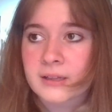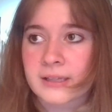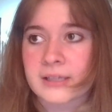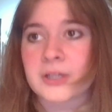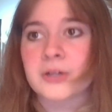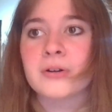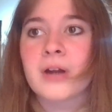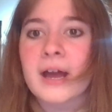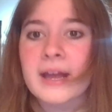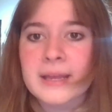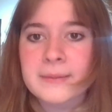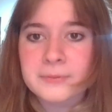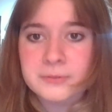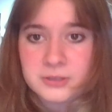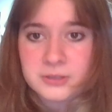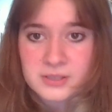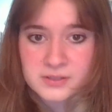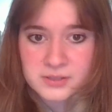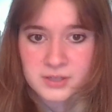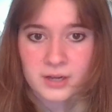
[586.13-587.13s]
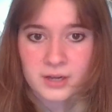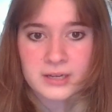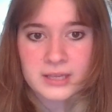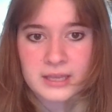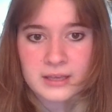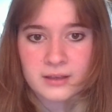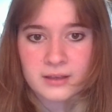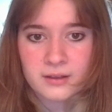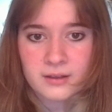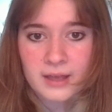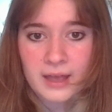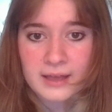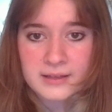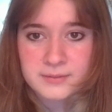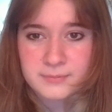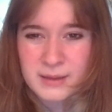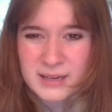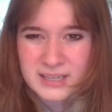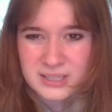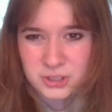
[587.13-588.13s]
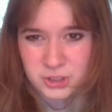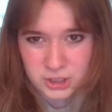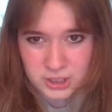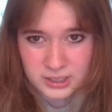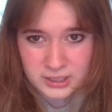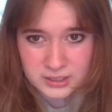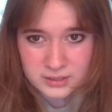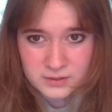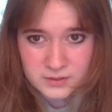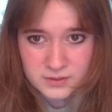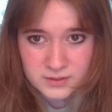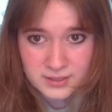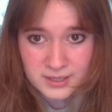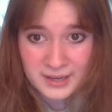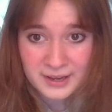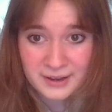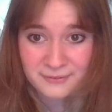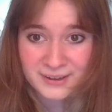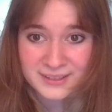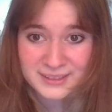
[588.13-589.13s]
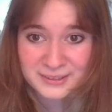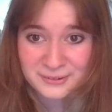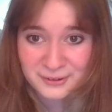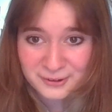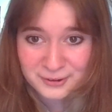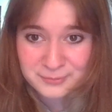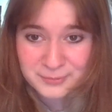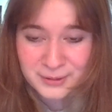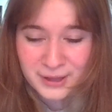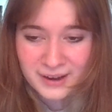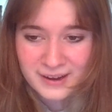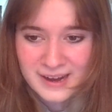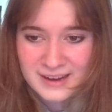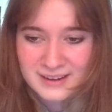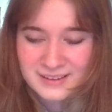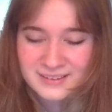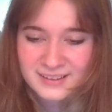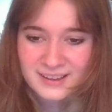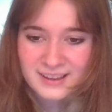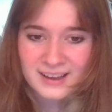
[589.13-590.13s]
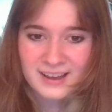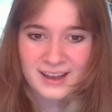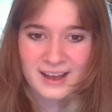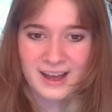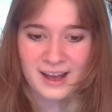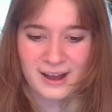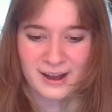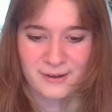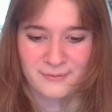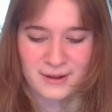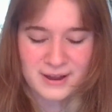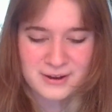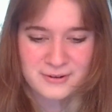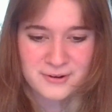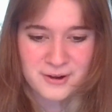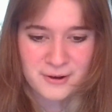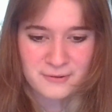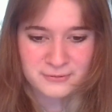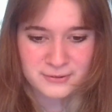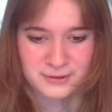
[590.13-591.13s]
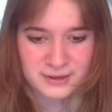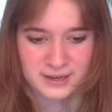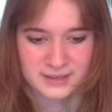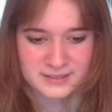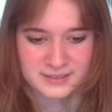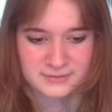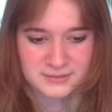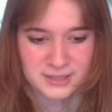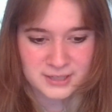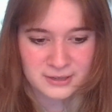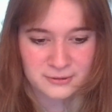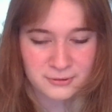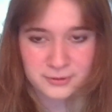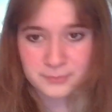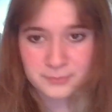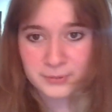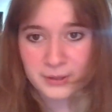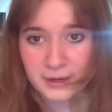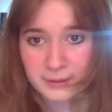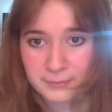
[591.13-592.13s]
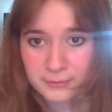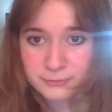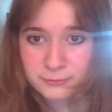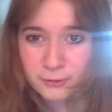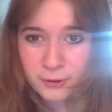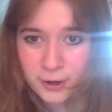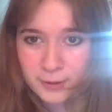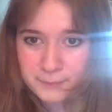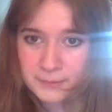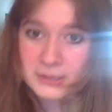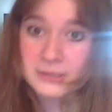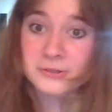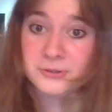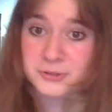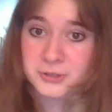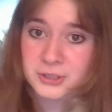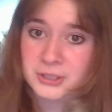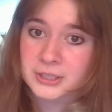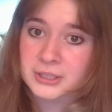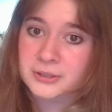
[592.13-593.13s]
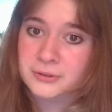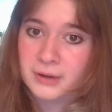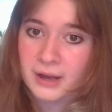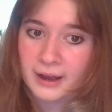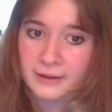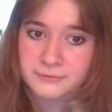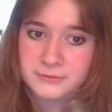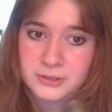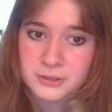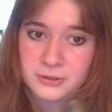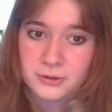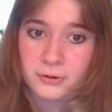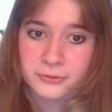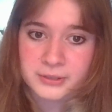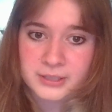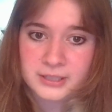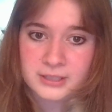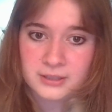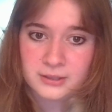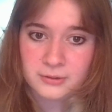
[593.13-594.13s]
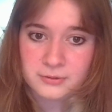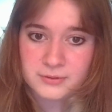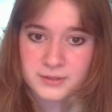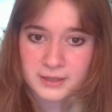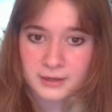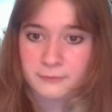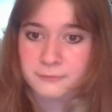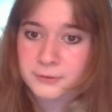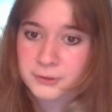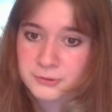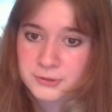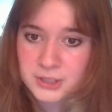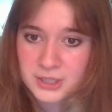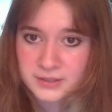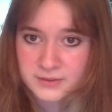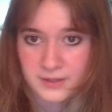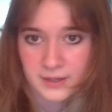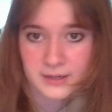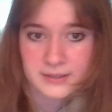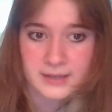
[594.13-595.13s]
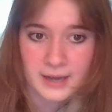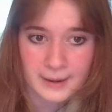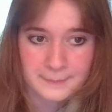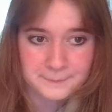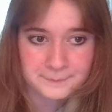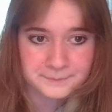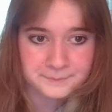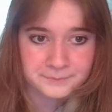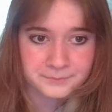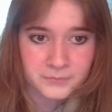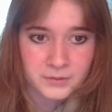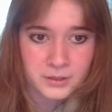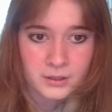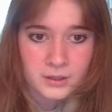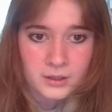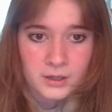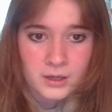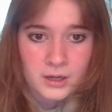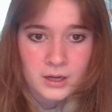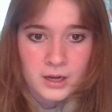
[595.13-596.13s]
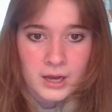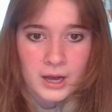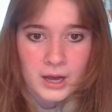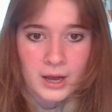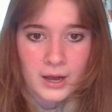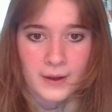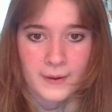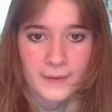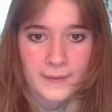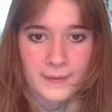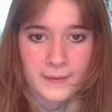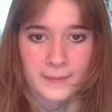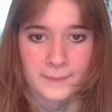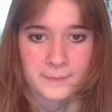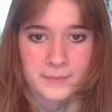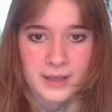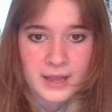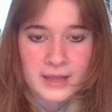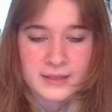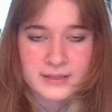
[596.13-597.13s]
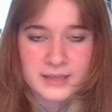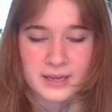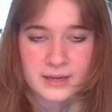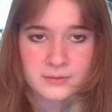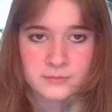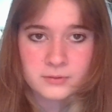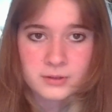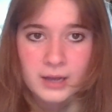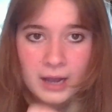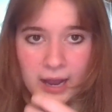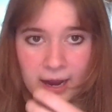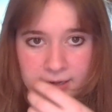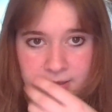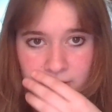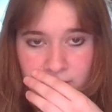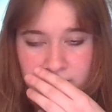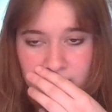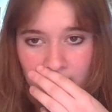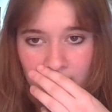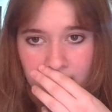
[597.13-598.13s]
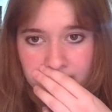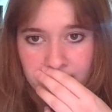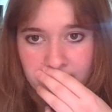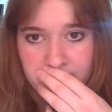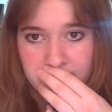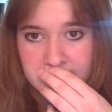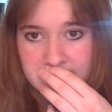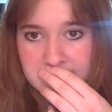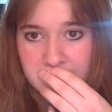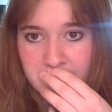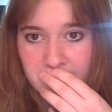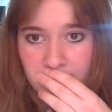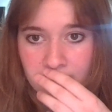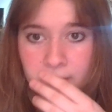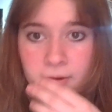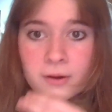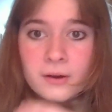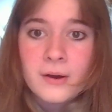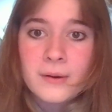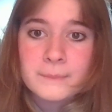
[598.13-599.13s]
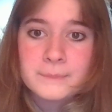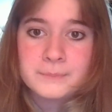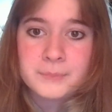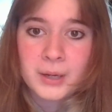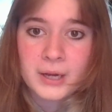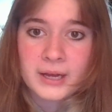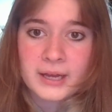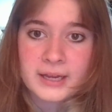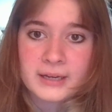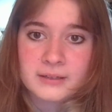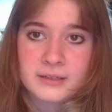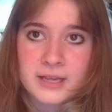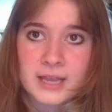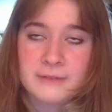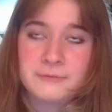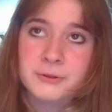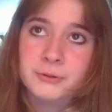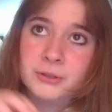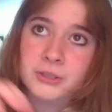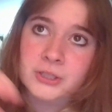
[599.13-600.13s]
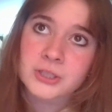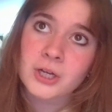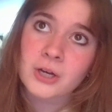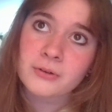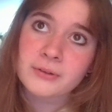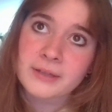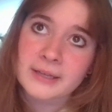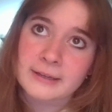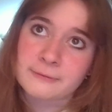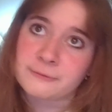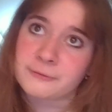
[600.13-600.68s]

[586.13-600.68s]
Like you're not able to study as many genes with northern blotting. I don't know if you guys have done northern blotting before, but usually you have to only use like a few genes at a time. And then I don't talk about it here, but if you were to go like